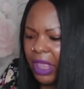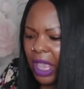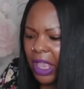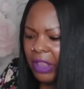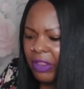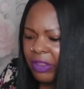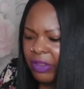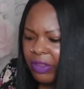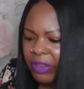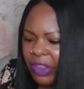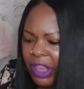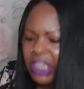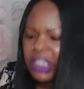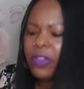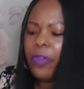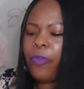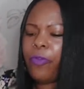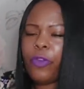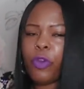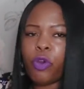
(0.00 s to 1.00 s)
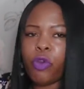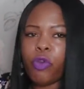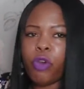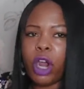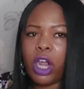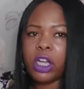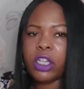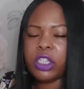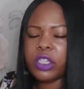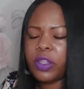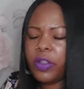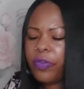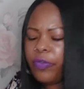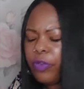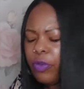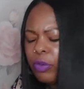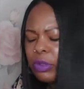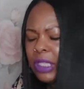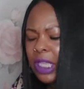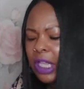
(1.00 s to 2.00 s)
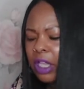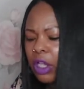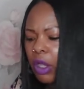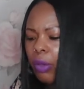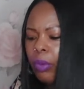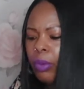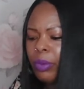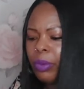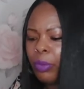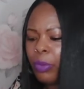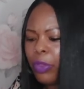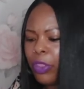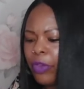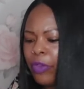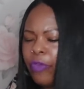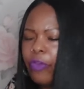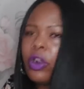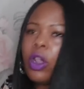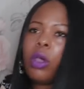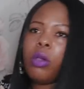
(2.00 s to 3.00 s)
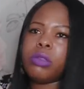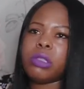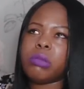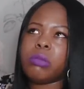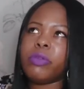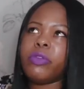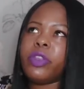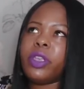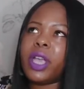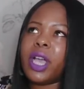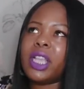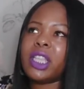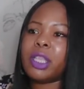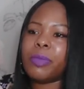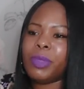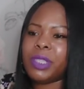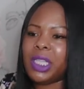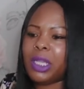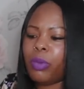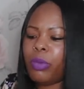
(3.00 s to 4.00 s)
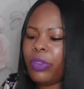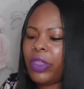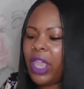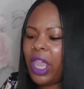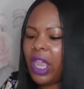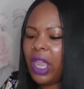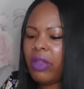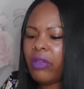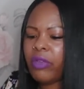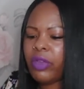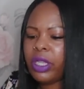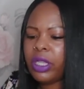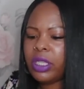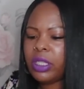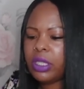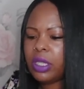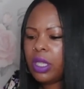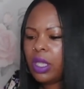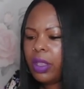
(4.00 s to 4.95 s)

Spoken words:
it doesn't feel rushed. It feels like going with the flow. Some of you guys could be dealing with the Aries